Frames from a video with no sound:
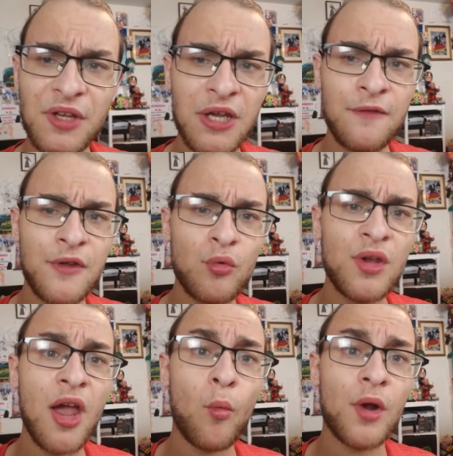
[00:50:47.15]
if you
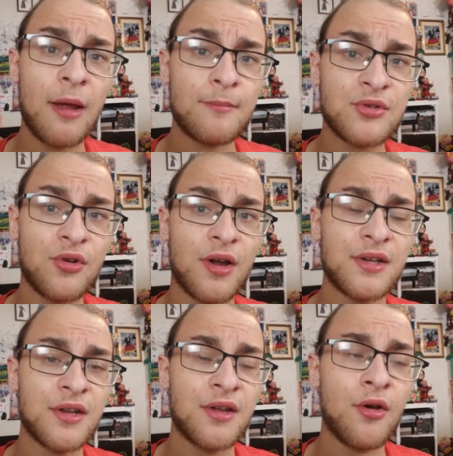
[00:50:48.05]
get what I'm trying
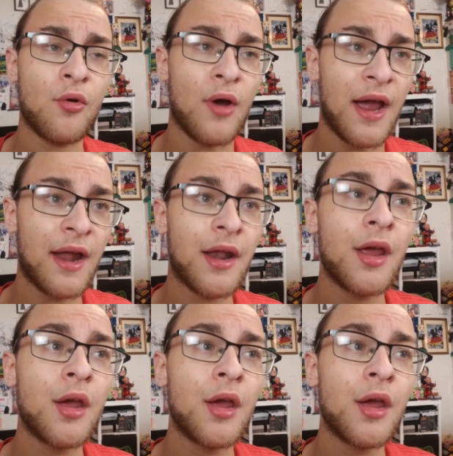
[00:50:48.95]
to go at,